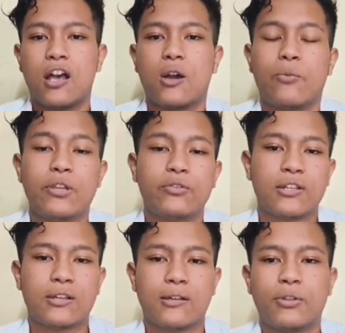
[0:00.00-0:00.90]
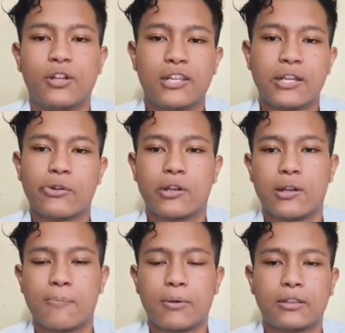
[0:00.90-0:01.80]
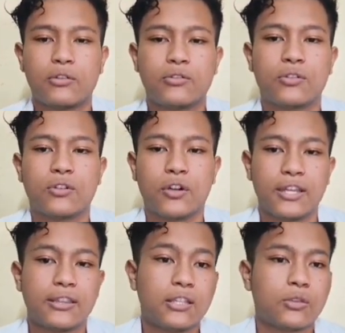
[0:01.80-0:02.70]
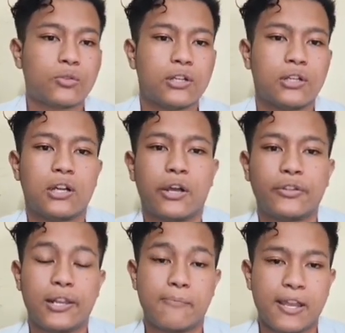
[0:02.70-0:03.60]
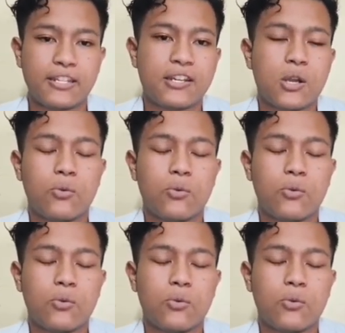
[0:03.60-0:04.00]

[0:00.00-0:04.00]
We use a Bernoulli apparatus connected to a hydraulic bench,